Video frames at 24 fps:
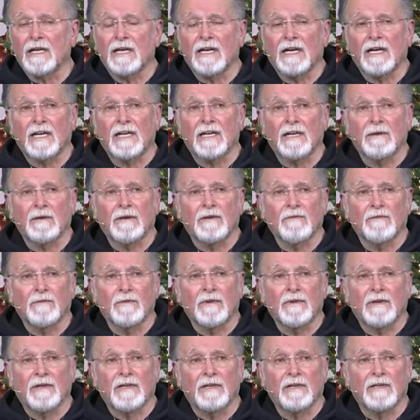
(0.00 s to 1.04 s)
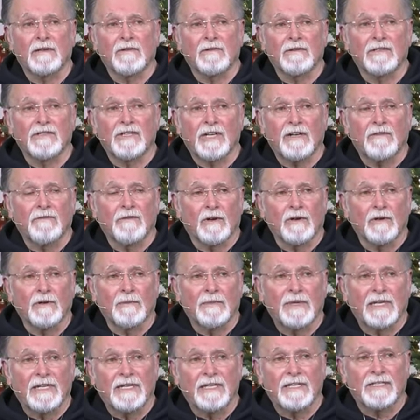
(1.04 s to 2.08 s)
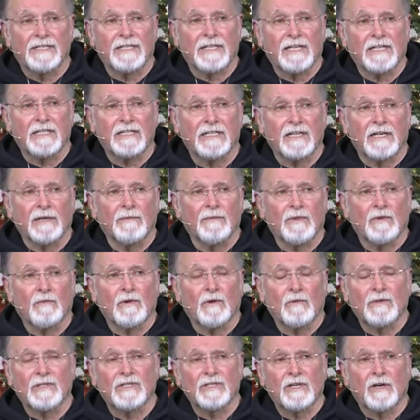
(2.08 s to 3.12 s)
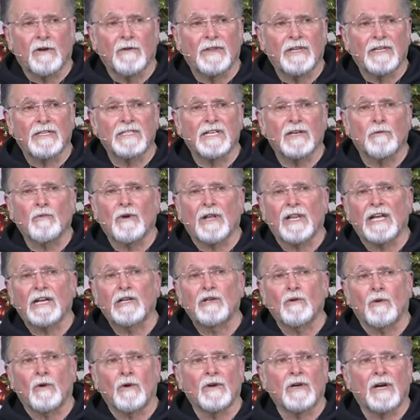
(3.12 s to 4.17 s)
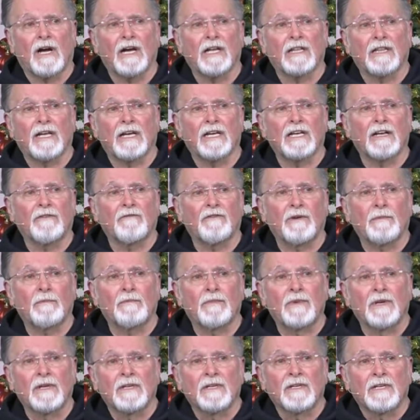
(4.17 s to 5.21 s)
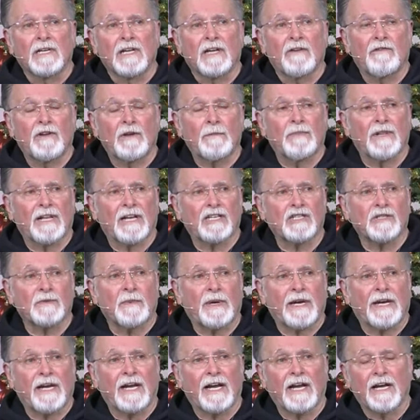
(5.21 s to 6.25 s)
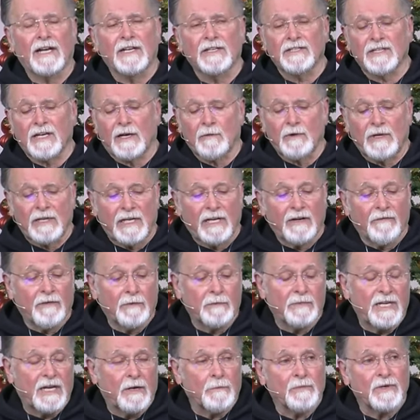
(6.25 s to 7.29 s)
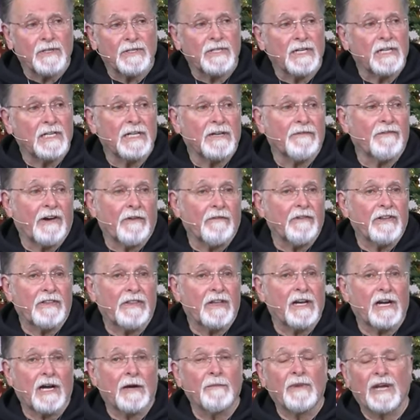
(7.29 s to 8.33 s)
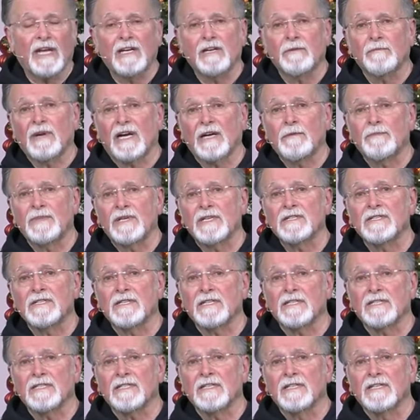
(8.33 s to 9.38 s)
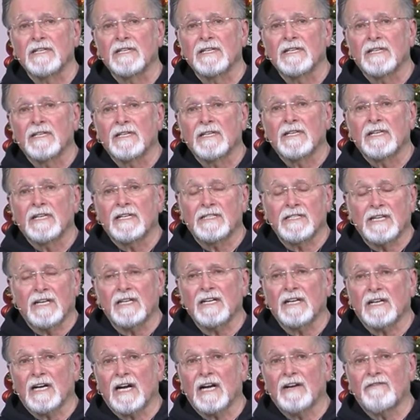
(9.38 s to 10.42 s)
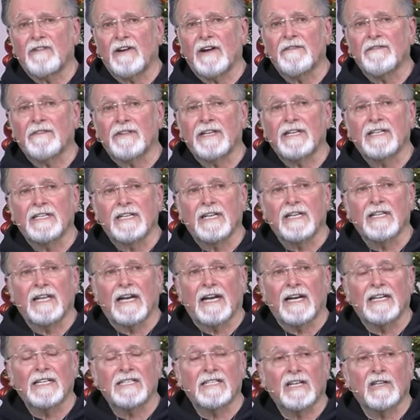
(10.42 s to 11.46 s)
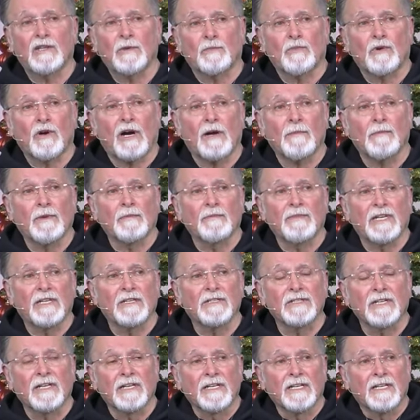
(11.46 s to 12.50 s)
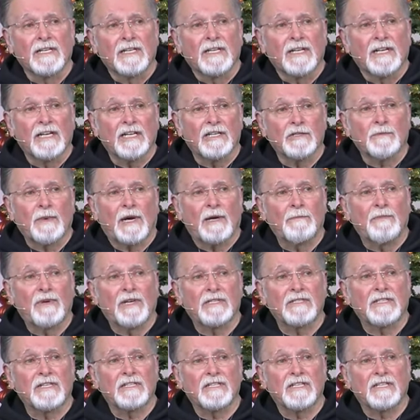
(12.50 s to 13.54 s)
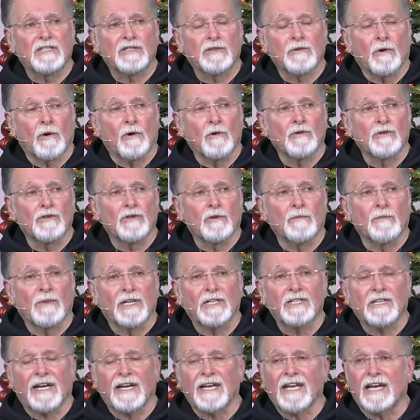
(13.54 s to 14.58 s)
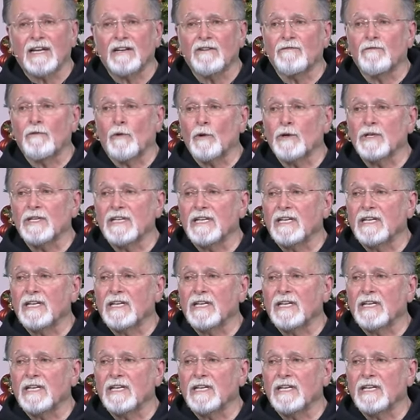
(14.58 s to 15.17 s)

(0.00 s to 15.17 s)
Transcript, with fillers: And and J. Vernon McGee said to him, What was the oath? He said, Well, I told God that if he, if he blessed my hands, I would give him 10% of everything I made in my business. He said, And I faithfully did that. He said, The problem is, is my business has grown so much I can't afford